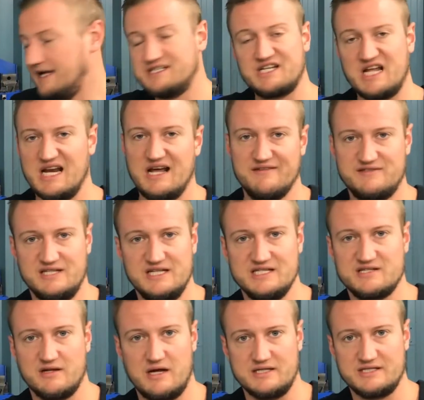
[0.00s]
it's gonna have
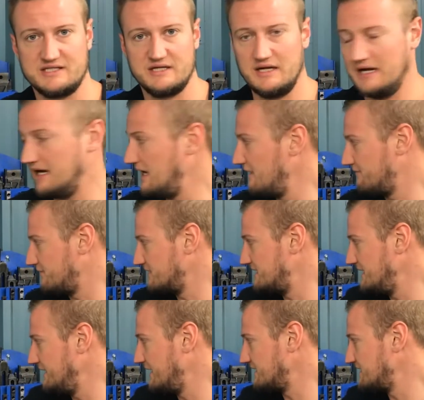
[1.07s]
T-slots uh, for
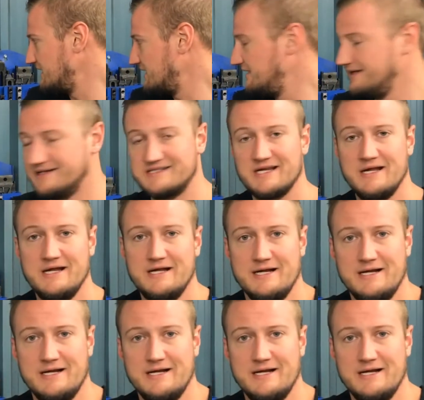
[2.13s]
T-nuts like these.